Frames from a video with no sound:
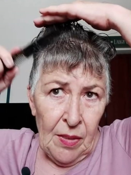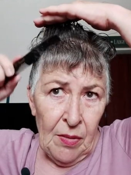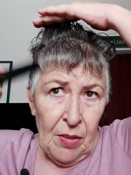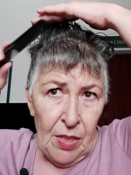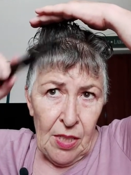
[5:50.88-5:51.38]

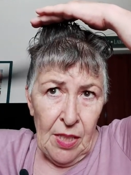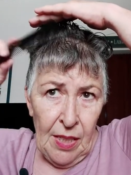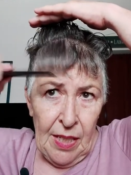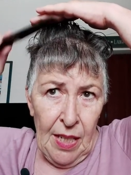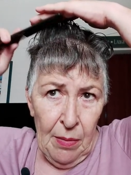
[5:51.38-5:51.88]
We're just going
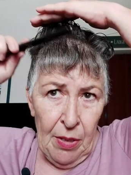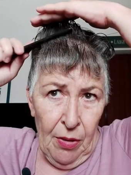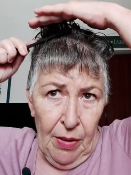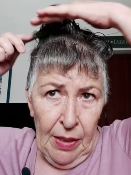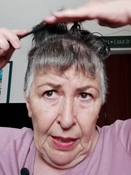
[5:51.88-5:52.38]
to keep
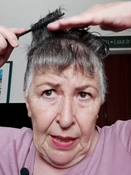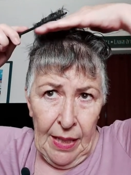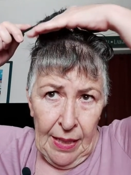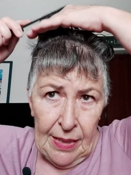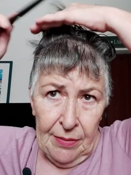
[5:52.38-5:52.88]
going like
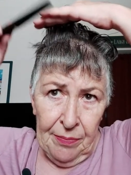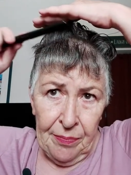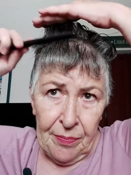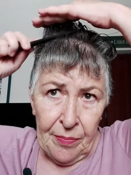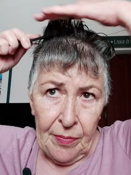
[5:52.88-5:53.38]
that.
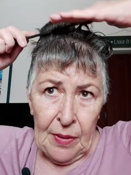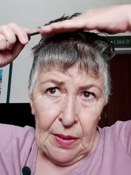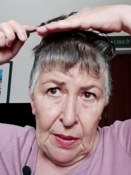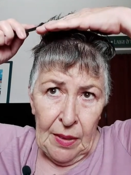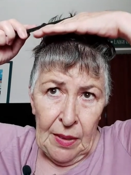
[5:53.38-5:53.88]

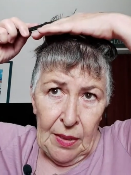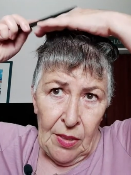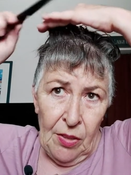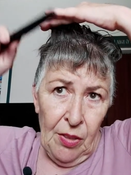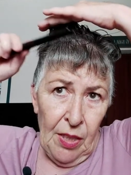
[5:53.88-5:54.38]

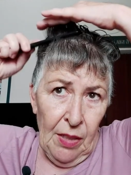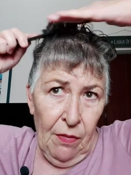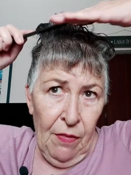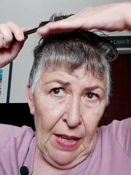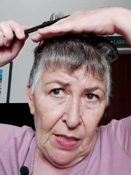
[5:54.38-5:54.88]
So you can
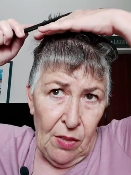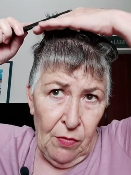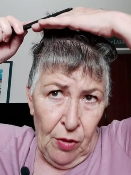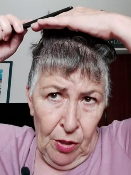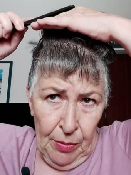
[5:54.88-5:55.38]
fast
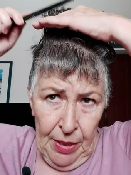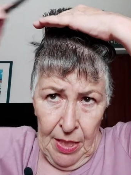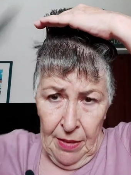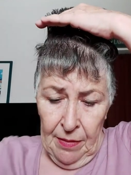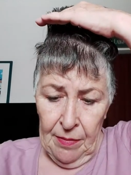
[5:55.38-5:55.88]
forward,
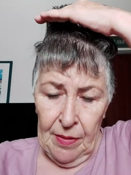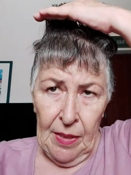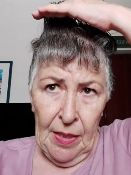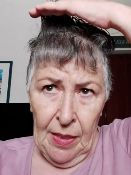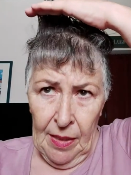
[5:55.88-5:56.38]

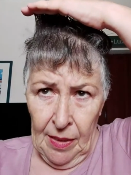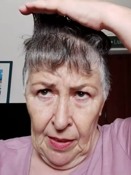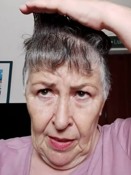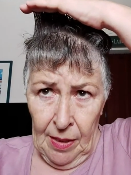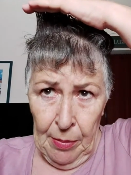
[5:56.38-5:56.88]

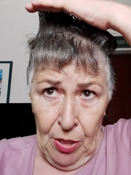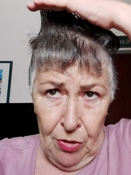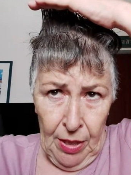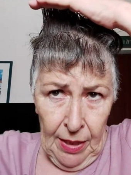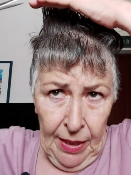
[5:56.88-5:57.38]
because I'll be
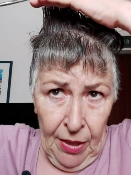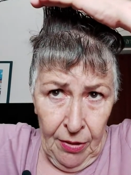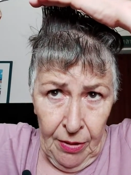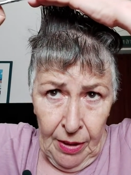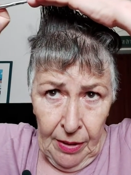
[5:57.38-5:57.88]
struggling
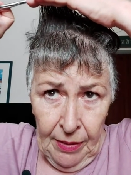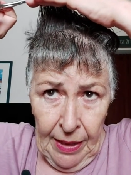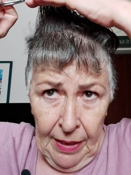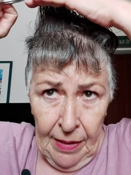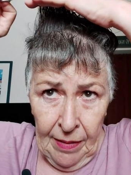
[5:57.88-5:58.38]
through all the
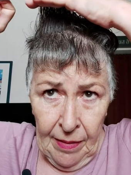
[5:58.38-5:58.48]
way,